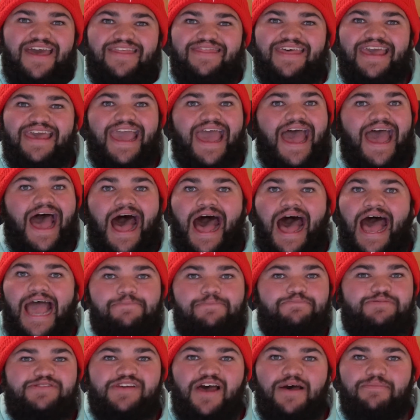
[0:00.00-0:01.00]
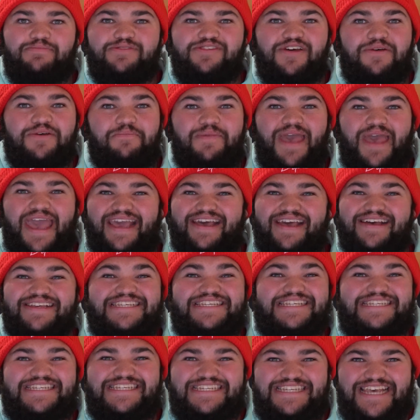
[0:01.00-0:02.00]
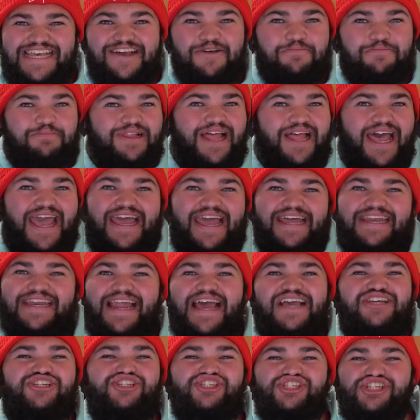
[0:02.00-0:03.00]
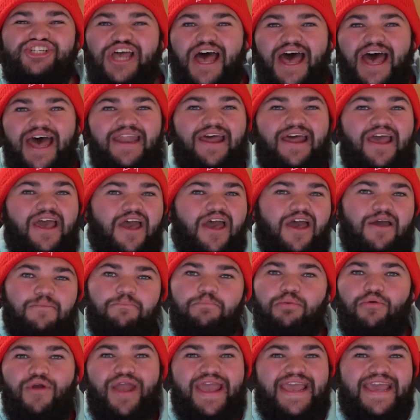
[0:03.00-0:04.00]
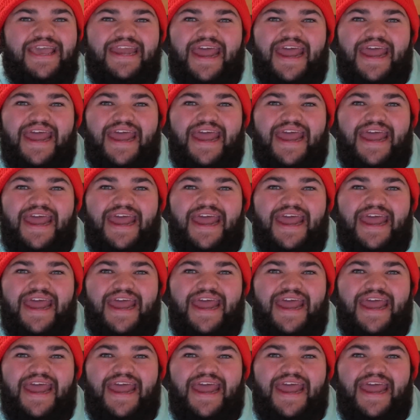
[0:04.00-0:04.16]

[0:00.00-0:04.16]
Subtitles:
They get hyped up to make a sick play, a nice shot, break an